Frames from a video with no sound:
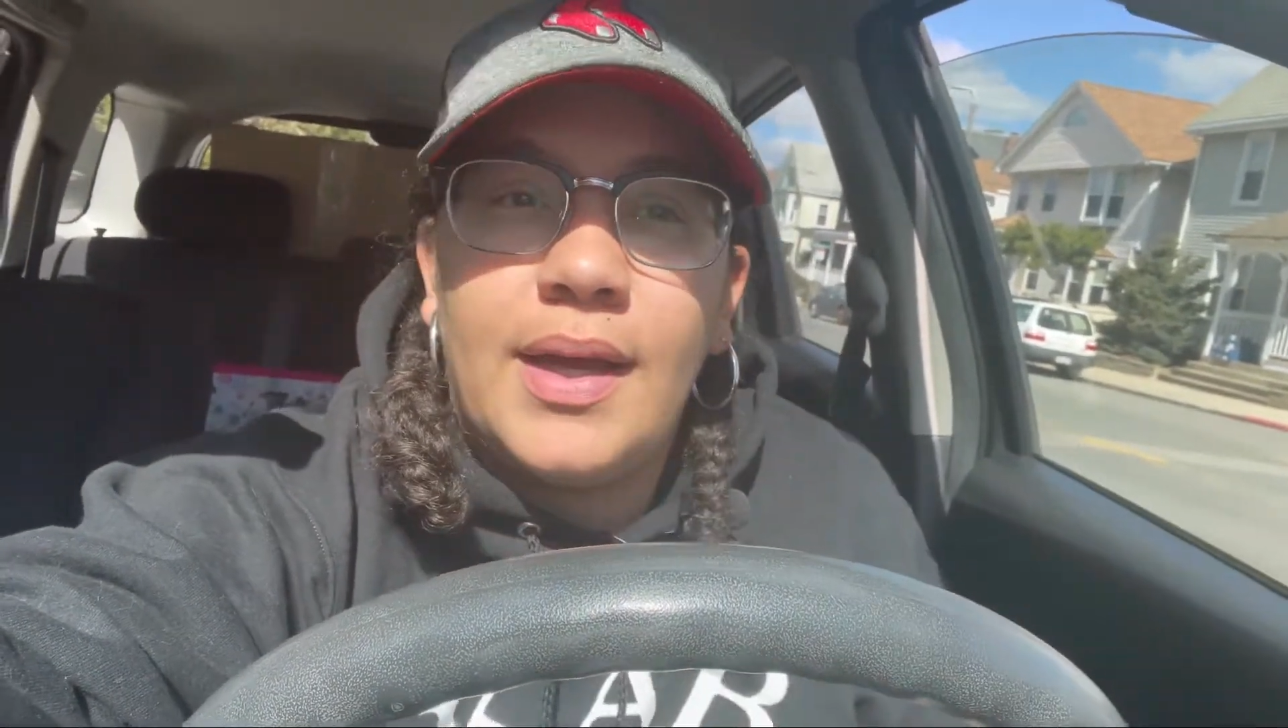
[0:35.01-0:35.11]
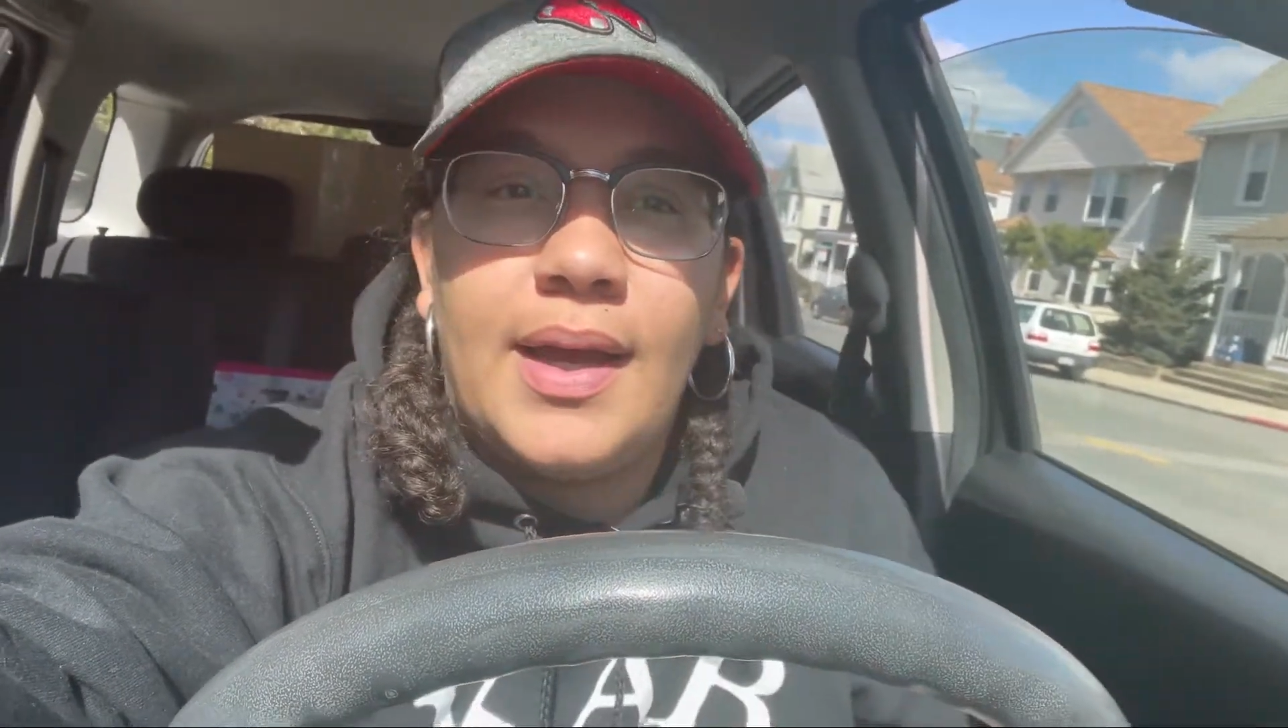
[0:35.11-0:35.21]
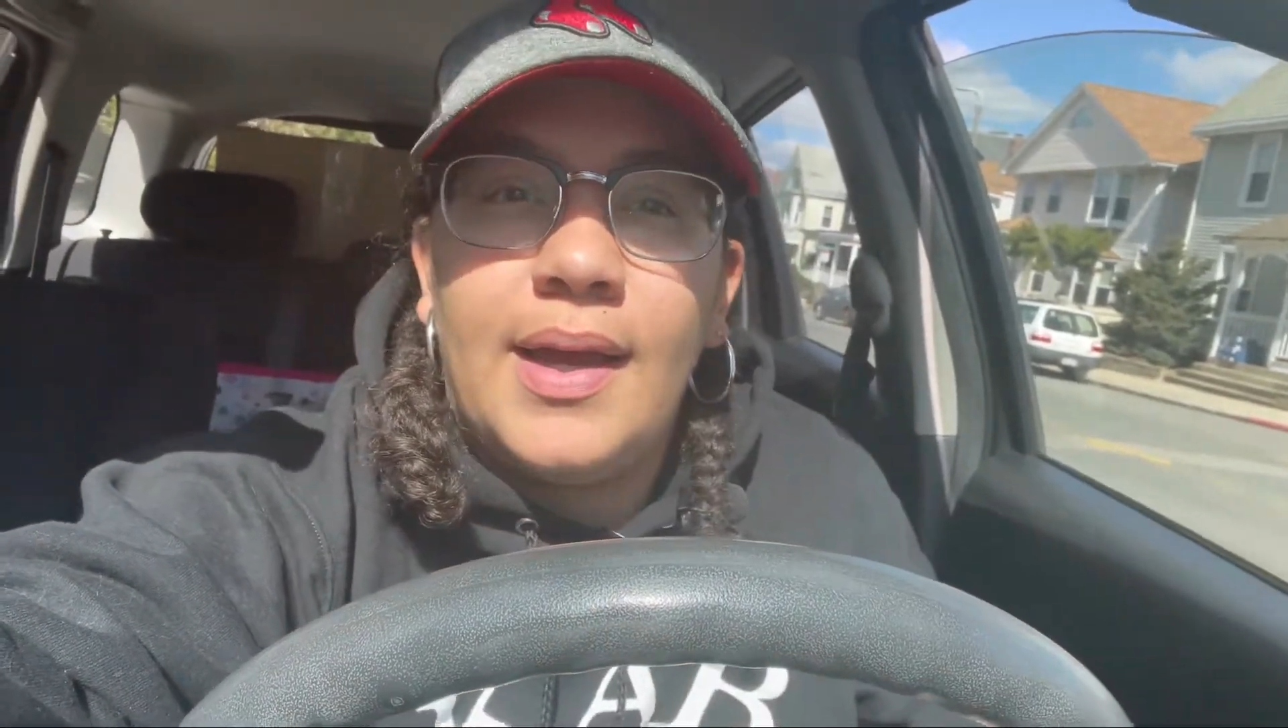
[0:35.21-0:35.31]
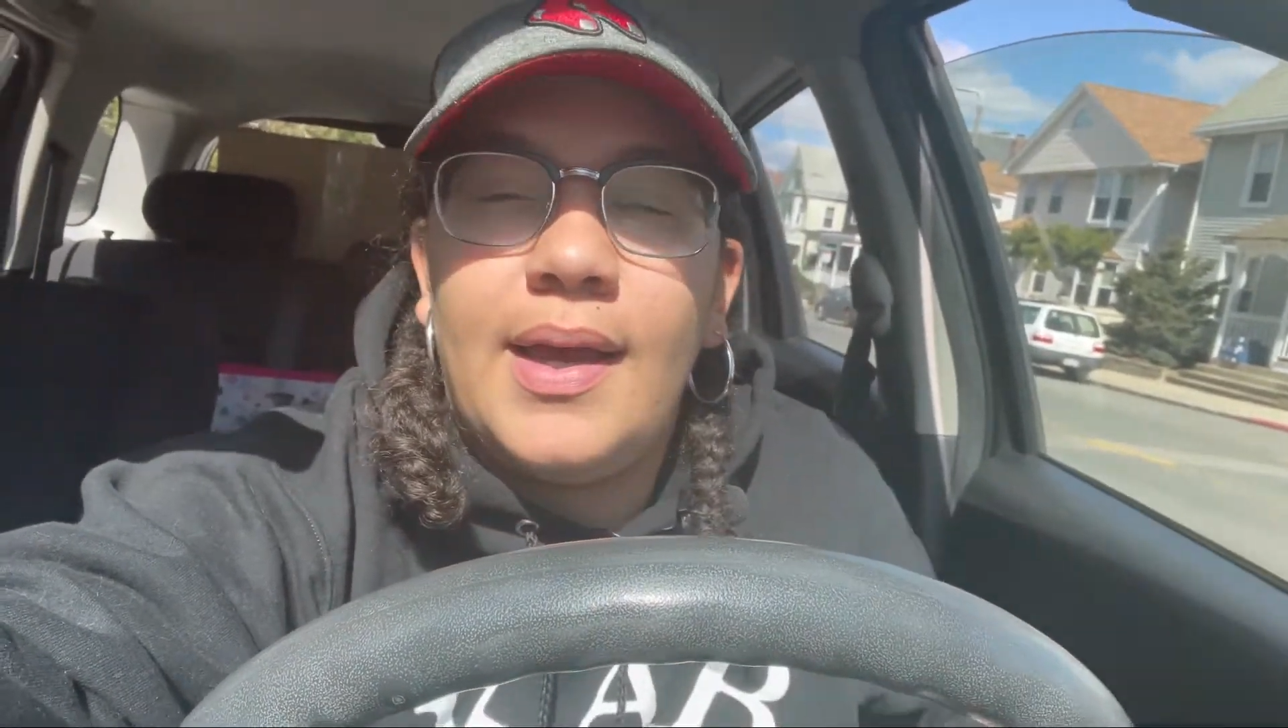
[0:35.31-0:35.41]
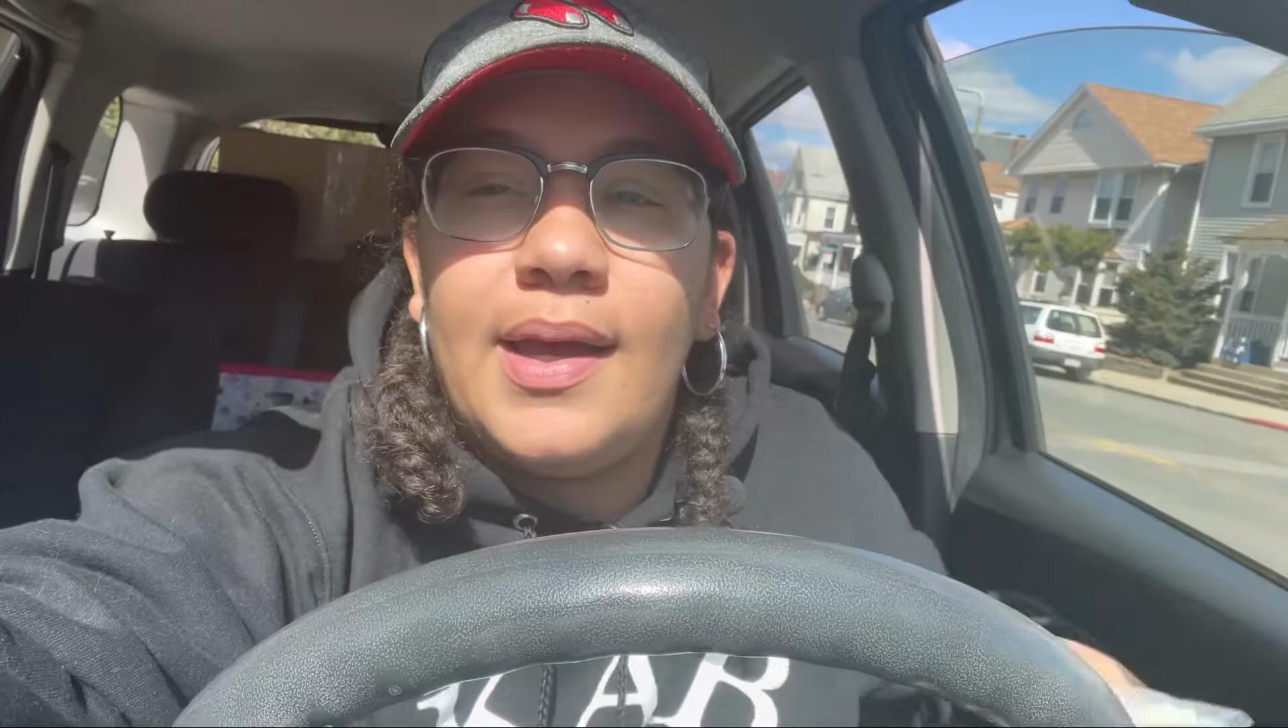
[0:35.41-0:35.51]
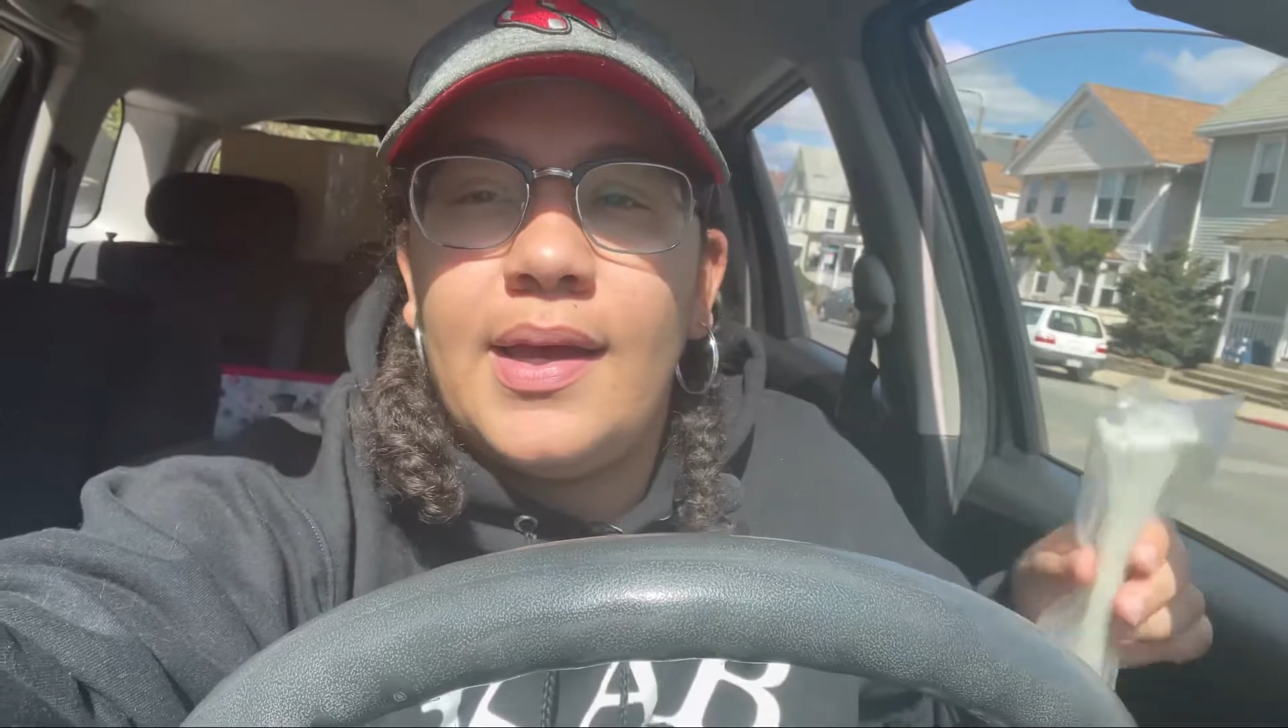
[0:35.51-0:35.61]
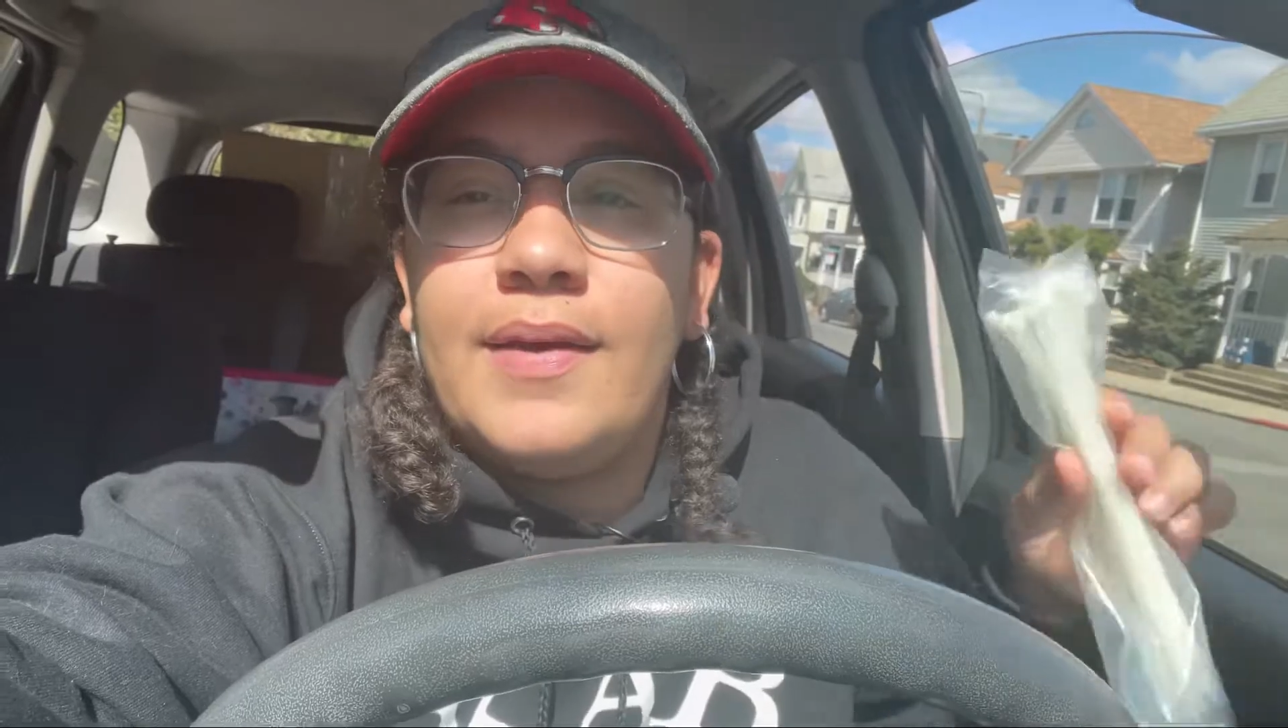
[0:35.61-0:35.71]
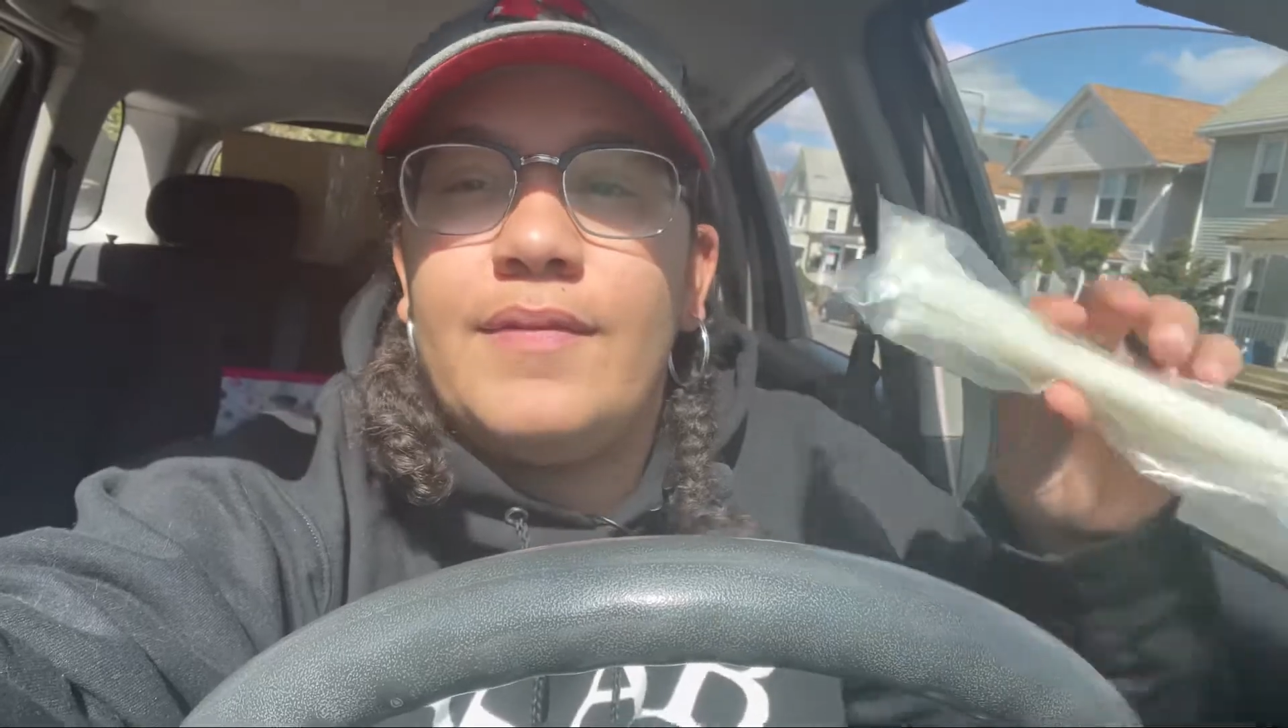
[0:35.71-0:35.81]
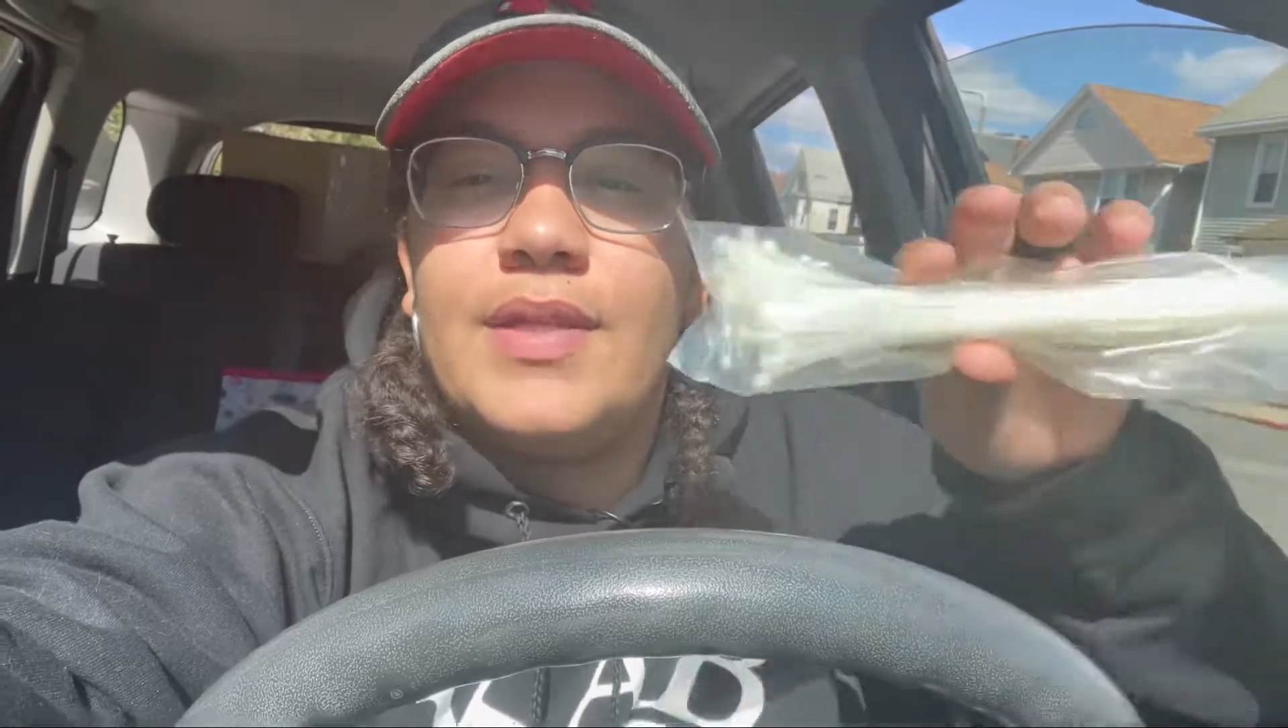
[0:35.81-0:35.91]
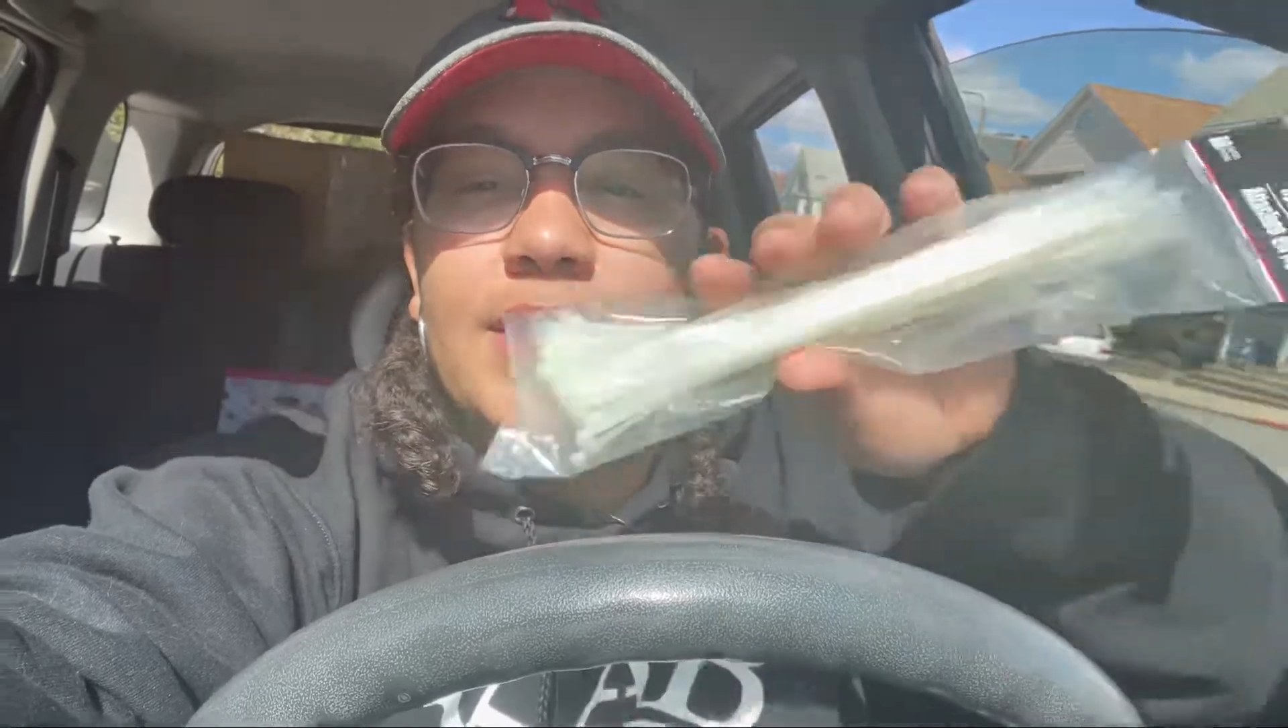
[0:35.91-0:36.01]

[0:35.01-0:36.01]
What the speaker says: I have